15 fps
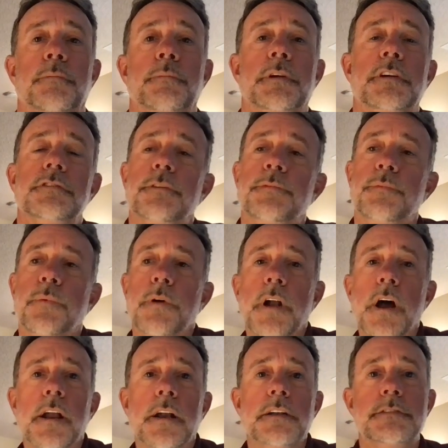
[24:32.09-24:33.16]
because if we're
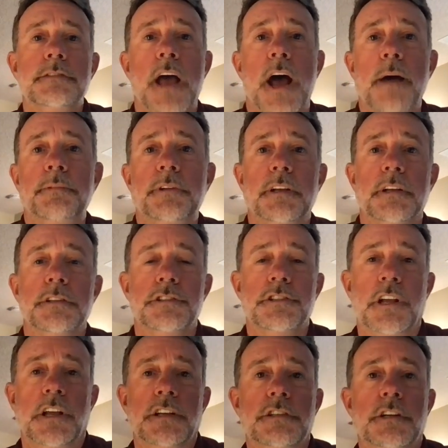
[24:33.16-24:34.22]
not adapting and
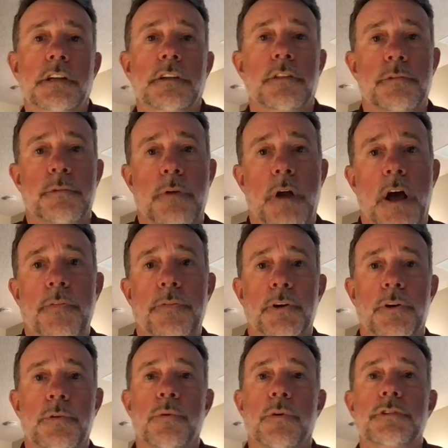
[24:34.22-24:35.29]
changing throughout the
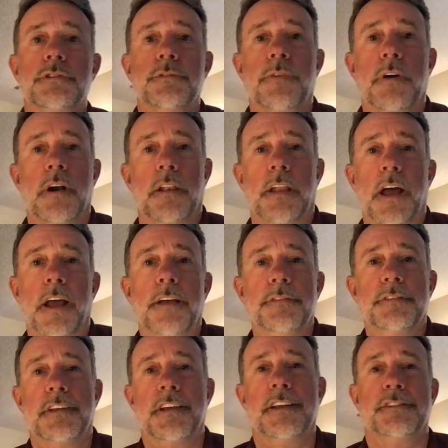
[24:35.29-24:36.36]
course of our lives,
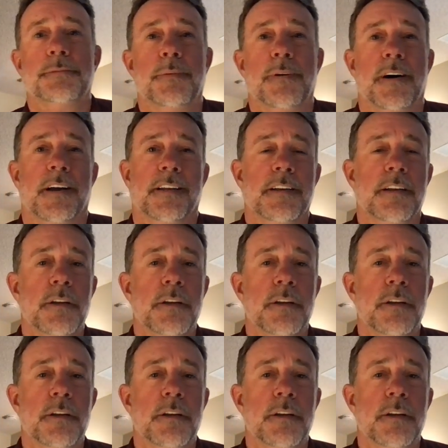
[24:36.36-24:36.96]
guess what?